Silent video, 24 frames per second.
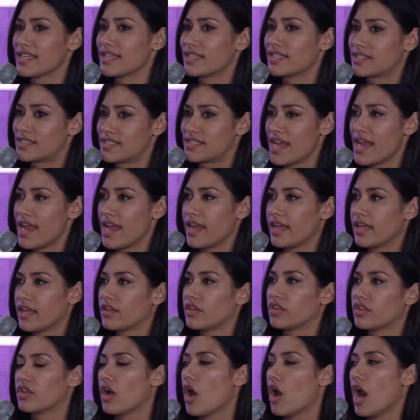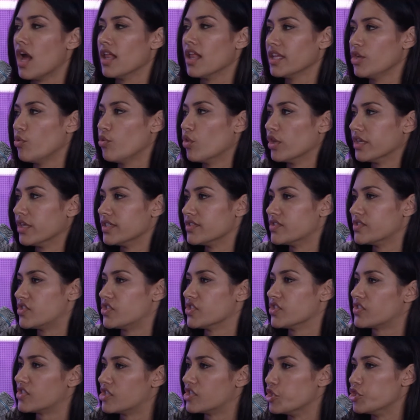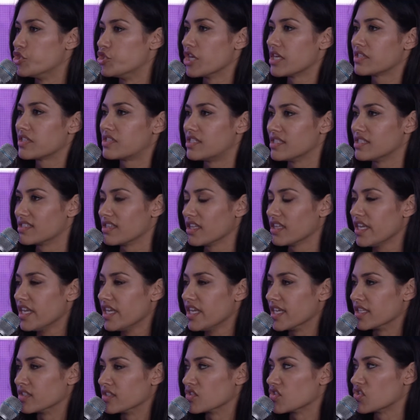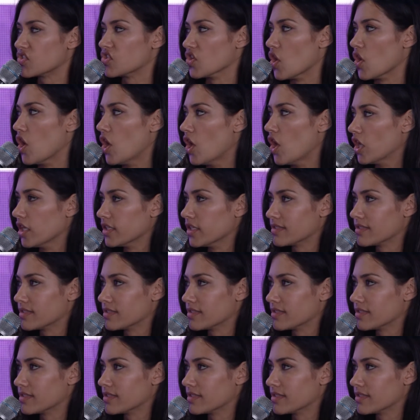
like saying Hollywood is just the Justice League and Saw.